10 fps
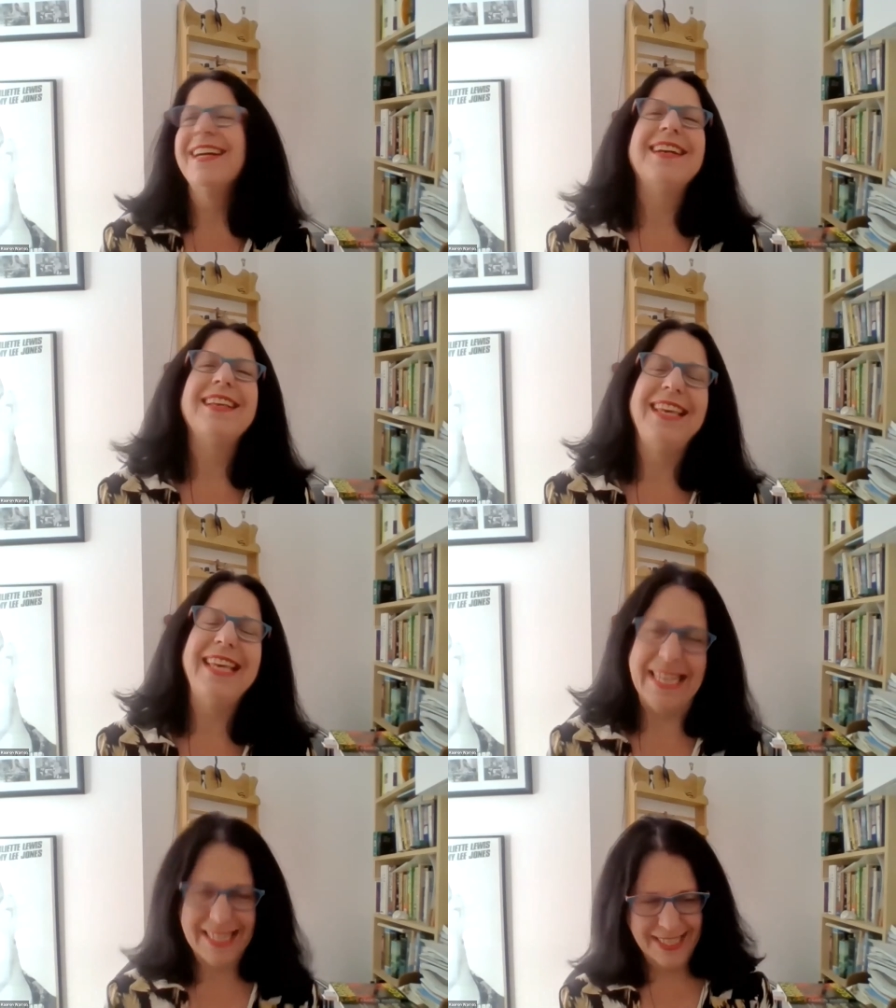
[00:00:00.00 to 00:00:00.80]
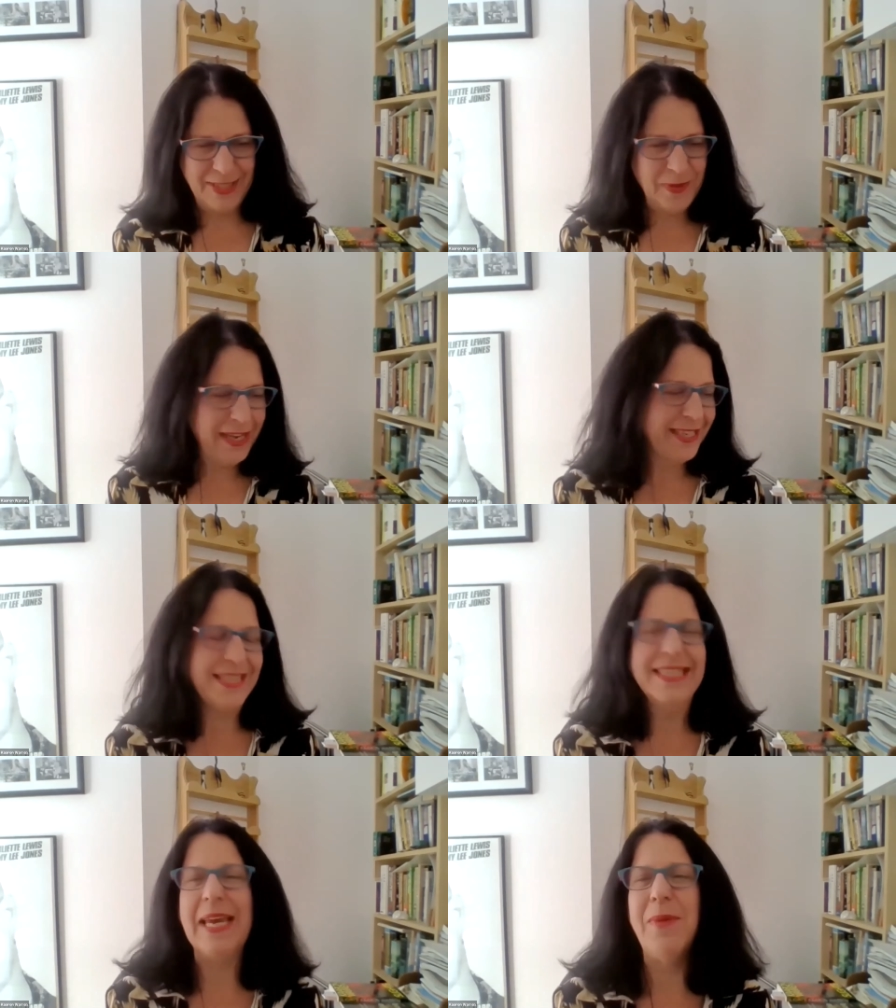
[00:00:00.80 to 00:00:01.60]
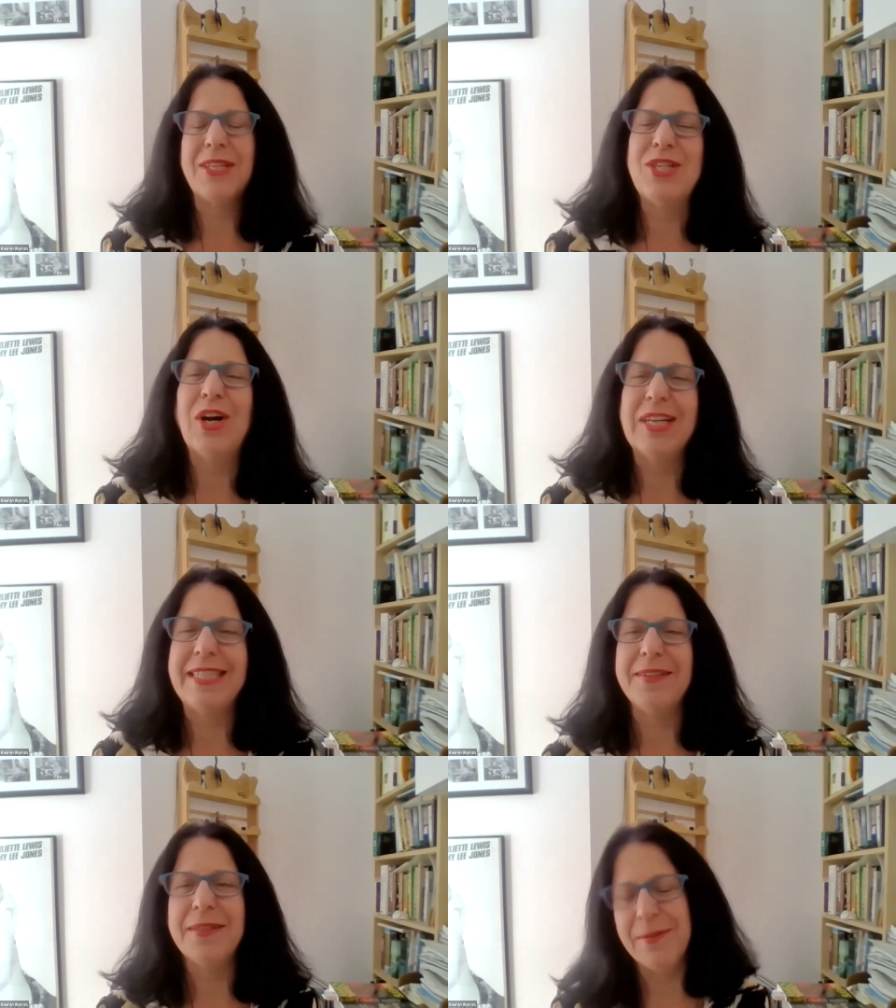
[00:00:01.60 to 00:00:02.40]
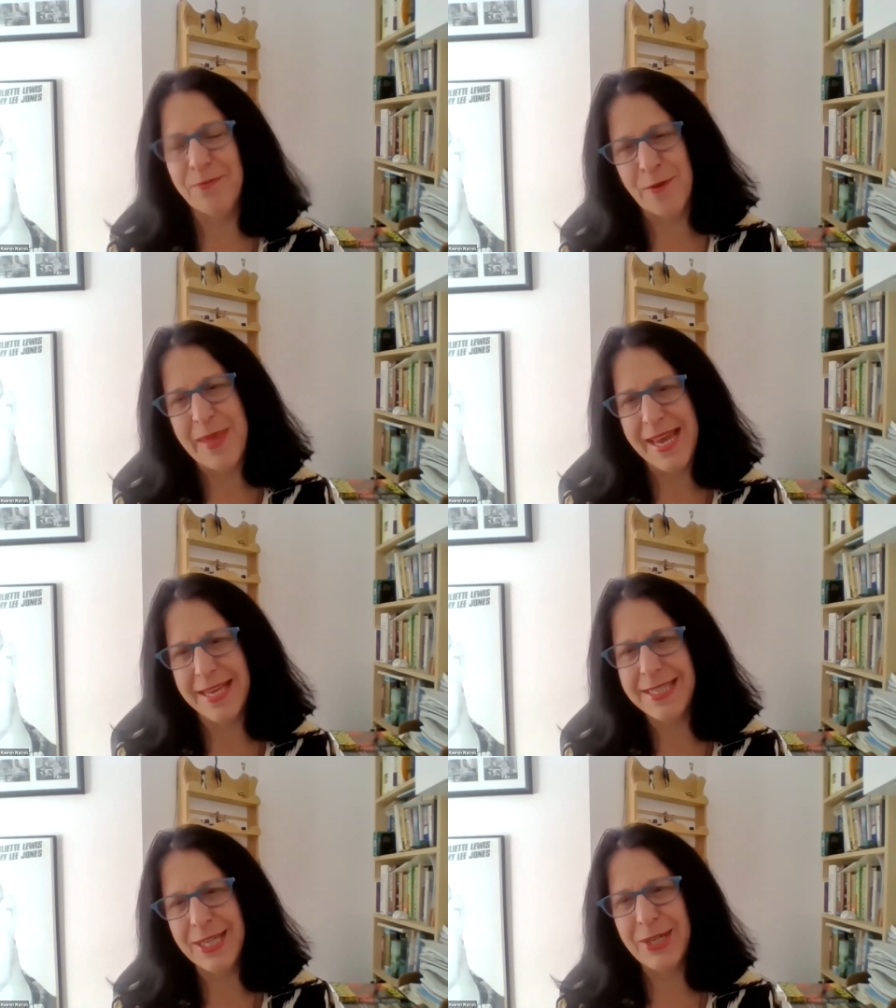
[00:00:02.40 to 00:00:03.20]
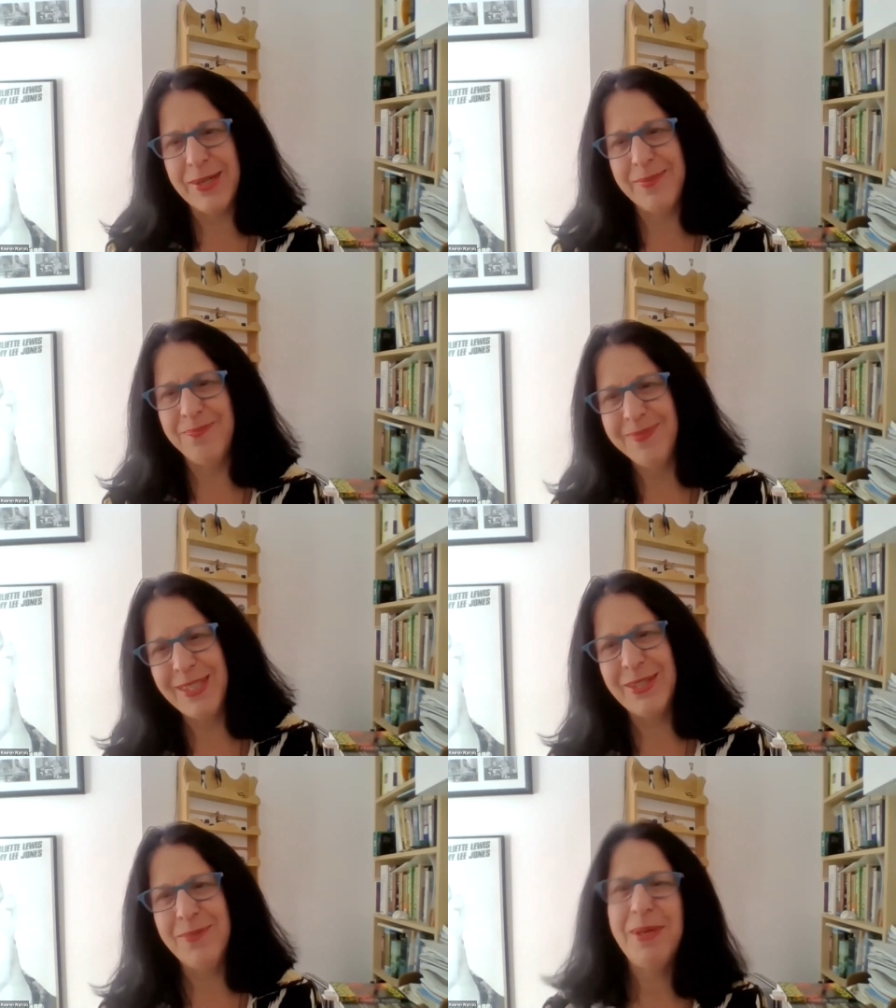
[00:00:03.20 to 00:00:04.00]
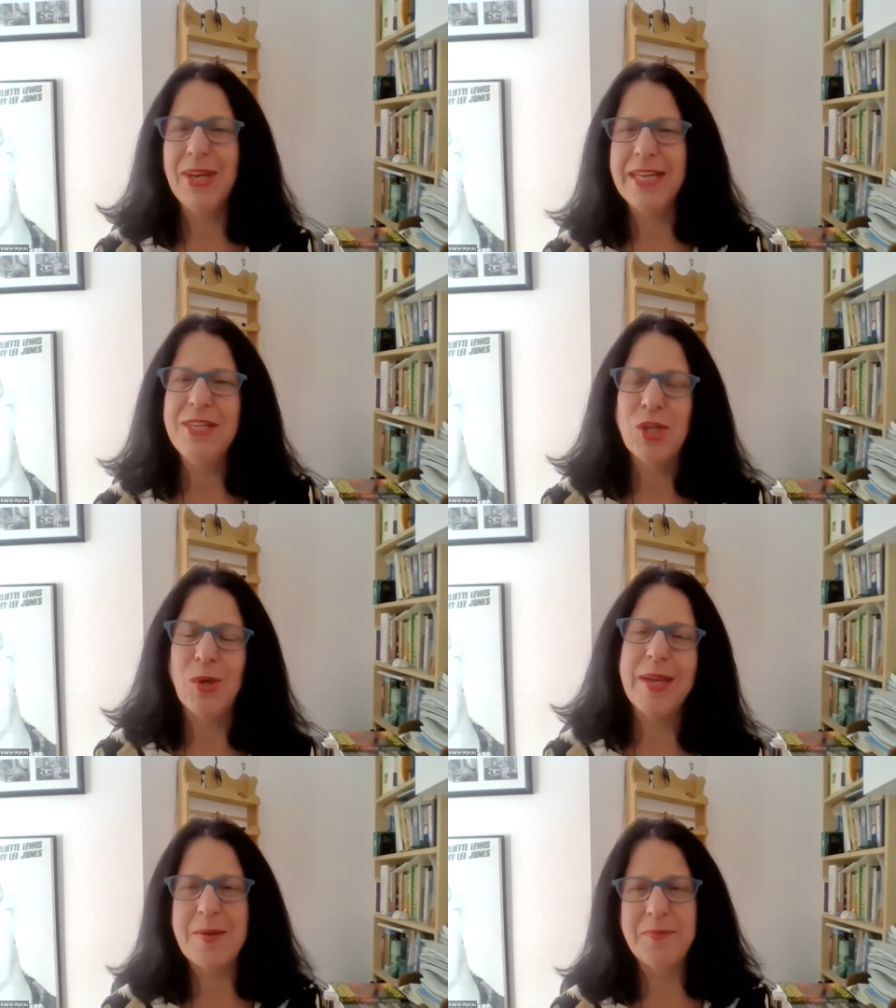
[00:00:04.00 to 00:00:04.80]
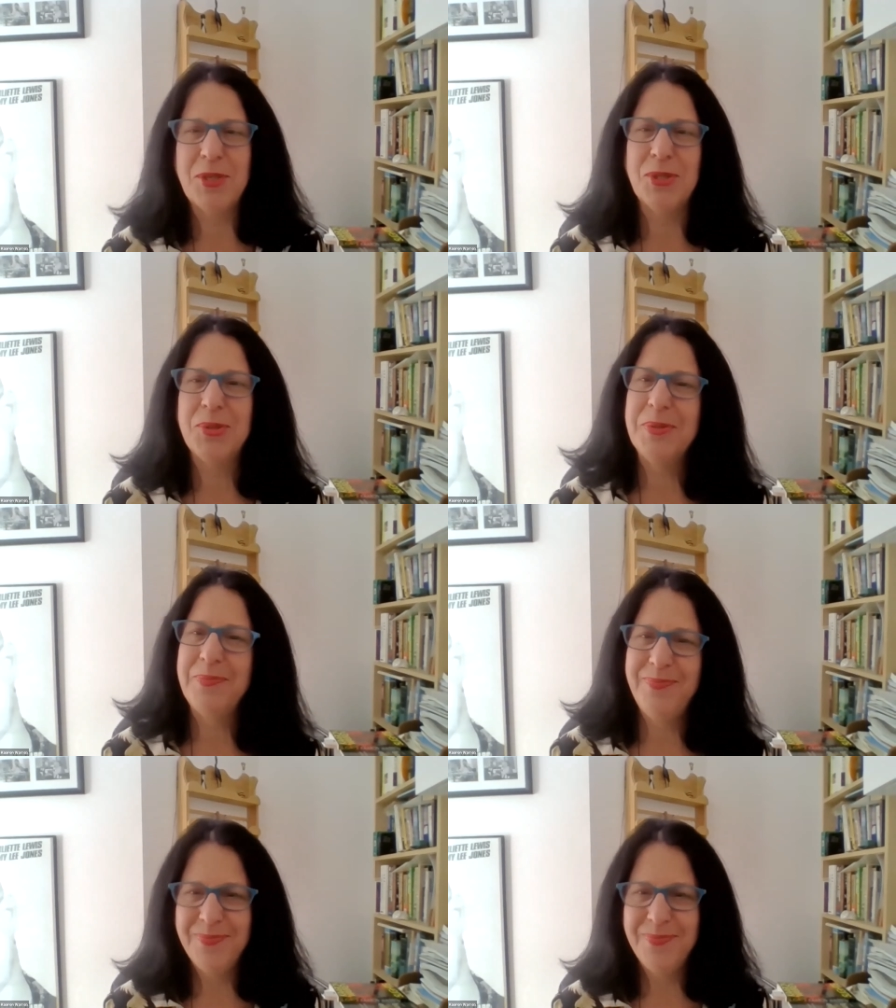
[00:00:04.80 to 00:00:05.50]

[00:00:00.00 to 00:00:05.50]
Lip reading: Yes. Well, it doesn't get much nicer from there, so but you'll enjoy it, I'm sure.